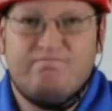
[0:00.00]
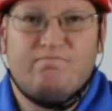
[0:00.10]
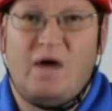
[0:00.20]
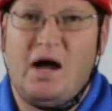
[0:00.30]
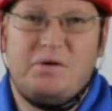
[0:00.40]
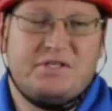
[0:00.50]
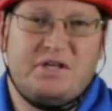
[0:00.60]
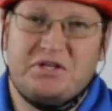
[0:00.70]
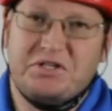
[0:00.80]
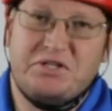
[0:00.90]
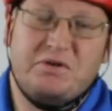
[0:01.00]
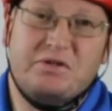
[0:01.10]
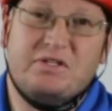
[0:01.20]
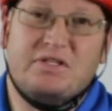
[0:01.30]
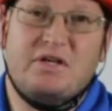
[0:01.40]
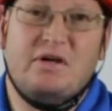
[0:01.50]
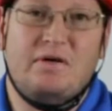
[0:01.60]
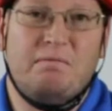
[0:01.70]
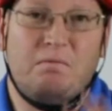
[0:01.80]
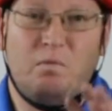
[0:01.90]
I always tell students,
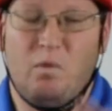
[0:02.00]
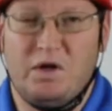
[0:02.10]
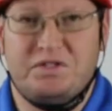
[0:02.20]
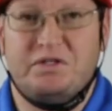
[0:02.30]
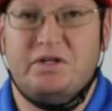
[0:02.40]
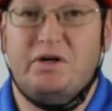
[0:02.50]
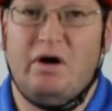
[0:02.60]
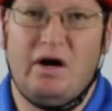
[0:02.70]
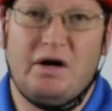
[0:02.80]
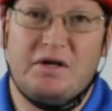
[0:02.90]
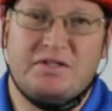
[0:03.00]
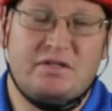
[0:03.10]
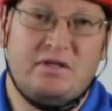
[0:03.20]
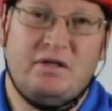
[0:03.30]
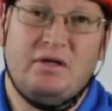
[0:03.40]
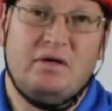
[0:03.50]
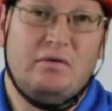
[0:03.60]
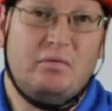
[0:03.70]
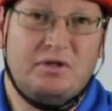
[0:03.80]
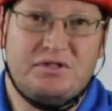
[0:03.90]
once you're in your harness,
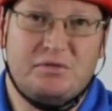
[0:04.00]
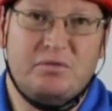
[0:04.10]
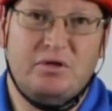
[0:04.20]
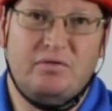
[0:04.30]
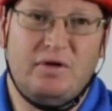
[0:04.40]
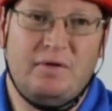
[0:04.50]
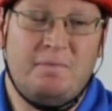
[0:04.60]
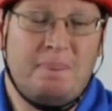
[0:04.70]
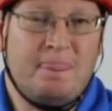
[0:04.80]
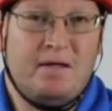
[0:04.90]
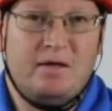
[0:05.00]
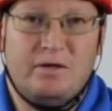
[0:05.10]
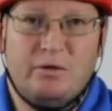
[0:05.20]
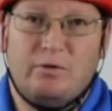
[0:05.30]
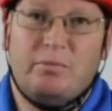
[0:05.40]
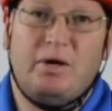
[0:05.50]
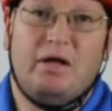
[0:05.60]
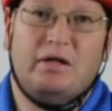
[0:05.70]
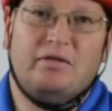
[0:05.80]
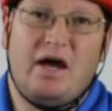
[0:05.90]
once you're moving, your
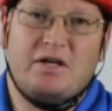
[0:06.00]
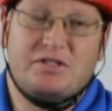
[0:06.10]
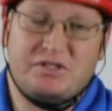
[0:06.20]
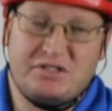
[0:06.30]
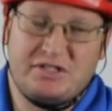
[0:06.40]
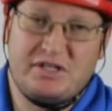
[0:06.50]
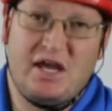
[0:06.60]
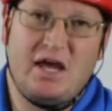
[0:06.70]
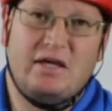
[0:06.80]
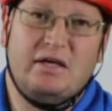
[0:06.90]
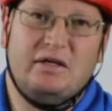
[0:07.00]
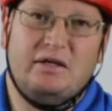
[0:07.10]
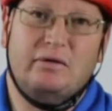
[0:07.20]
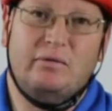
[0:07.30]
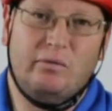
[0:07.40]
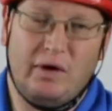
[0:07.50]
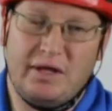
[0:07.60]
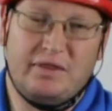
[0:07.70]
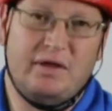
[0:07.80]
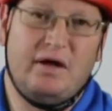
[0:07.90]
rappel device should stay
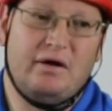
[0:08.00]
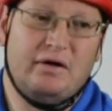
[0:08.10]
right there.